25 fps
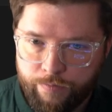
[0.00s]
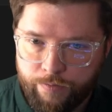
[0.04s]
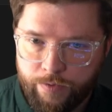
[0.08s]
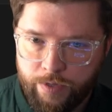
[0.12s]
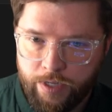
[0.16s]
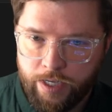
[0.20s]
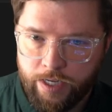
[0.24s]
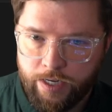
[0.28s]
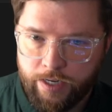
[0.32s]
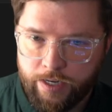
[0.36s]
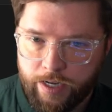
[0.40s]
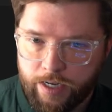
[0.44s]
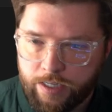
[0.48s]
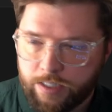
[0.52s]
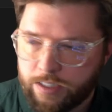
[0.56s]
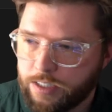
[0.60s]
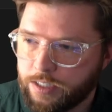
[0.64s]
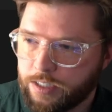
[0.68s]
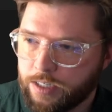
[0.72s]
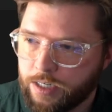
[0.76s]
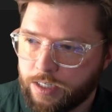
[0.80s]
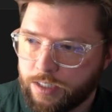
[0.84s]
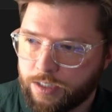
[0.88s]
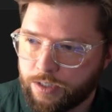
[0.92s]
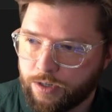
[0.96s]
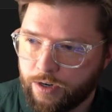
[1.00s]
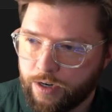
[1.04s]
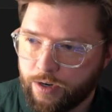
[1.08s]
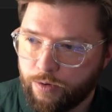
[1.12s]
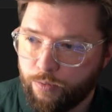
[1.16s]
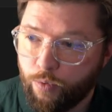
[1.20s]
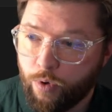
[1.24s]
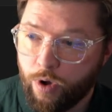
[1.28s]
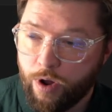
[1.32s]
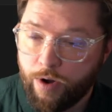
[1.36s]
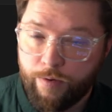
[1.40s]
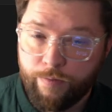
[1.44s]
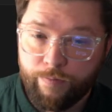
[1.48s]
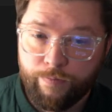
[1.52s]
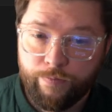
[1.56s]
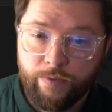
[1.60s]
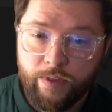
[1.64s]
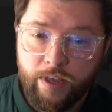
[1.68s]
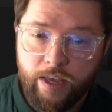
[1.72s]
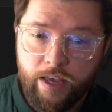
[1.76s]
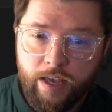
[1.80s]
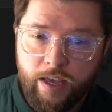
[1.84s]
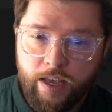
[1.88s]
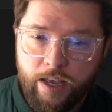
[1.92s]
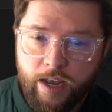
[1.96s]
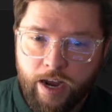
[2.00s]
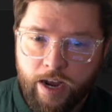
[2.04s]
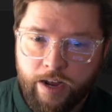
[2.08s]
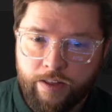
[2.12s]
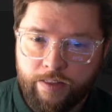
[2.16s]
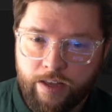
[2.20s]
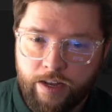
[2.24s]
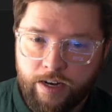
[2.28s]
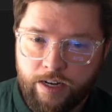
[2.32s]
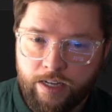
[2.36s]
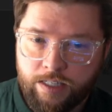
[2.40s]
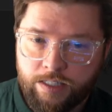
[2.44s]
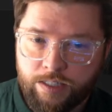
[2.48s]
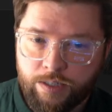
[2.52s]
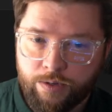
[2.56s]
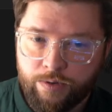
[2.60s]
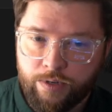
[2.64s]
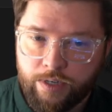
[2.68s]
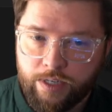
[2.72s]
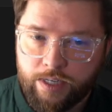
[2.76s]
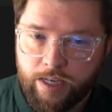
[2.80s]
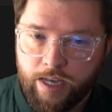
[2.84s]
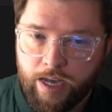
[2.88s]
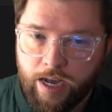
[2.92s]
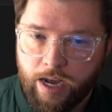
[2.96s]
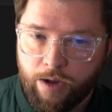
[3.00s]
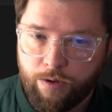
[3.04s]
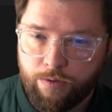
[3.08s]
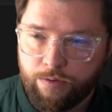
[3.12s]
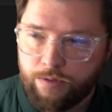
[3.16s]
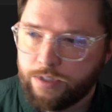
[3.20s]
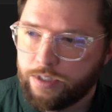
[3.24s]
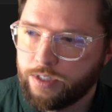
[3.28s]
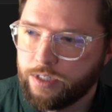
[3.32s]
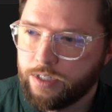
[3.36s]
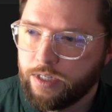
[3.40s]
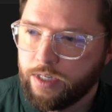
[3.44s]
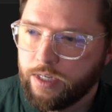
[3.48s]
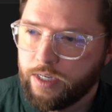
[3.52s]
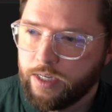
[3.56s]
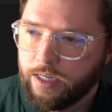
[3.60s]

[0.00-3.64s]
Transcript: The index is going to start at 1, and then it's going to count